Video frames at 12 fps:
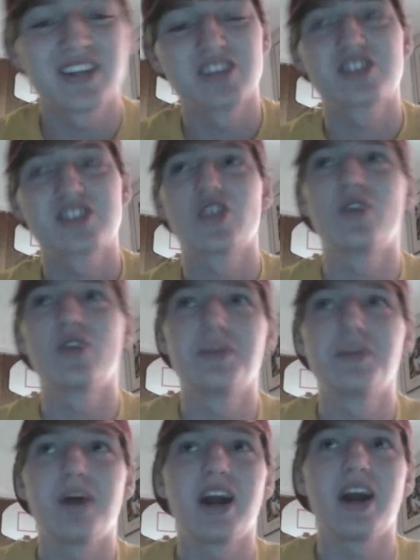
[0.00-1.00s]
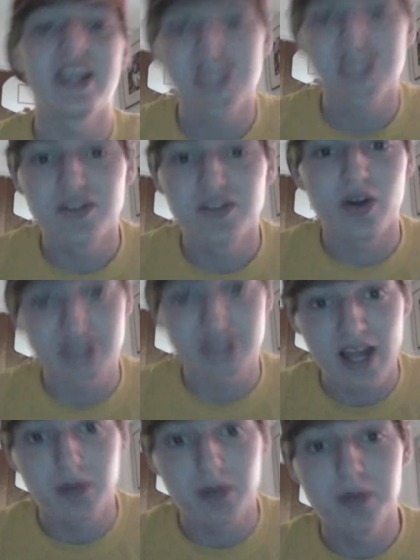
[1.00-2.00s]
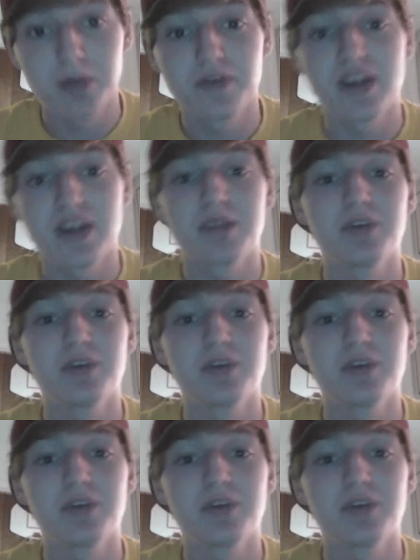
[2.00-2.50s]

show any bias, even though I was an Alabama fan.